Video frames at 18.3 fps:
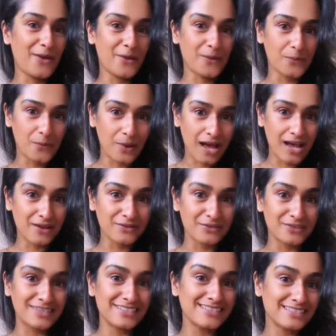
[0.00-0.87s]
Wow,
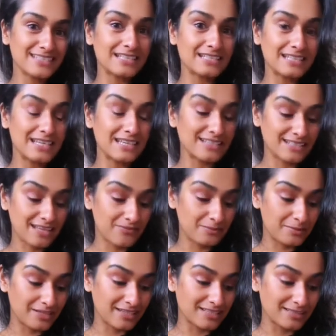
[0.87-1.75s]
this is the tears they've
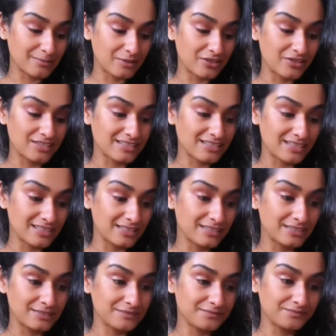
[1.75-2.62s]
been experiencing.
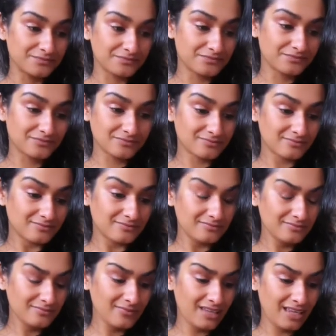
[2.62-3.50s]

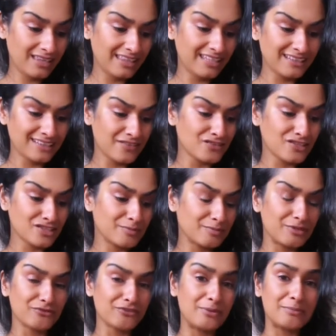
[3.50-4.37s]
I think they've just
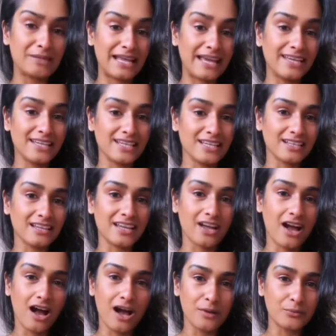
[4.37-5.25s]
been replaying like
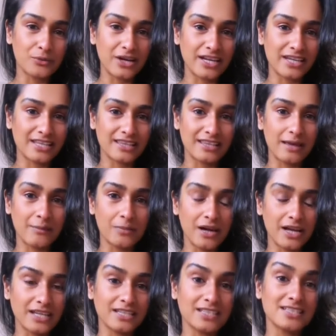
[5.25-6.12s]
heartbreak in their
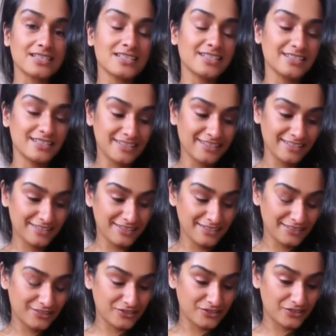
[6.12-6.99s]
mind.
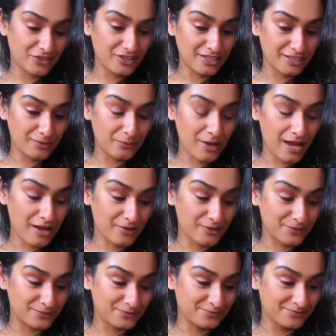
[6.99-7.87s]
Truly, wow,
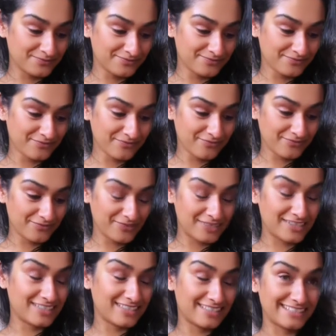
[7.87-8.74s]

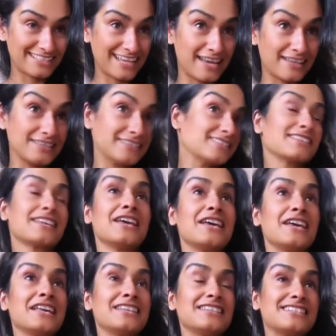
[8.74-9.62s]
this is intense.
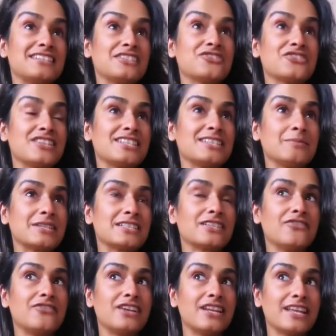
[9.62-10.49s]
It's interesting because I
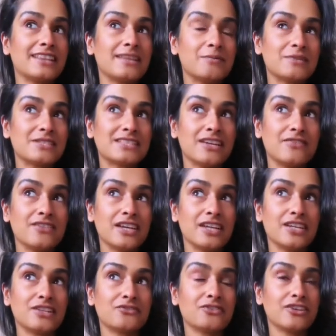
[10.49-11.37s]
feel like they must have
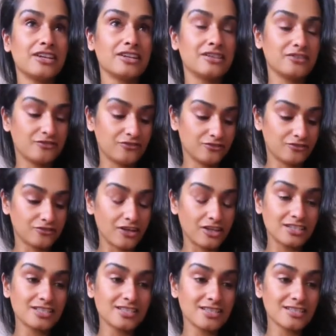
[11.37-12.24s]
like a real
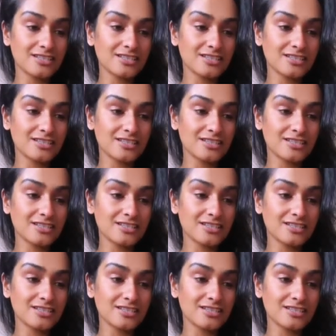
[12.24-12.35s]
front,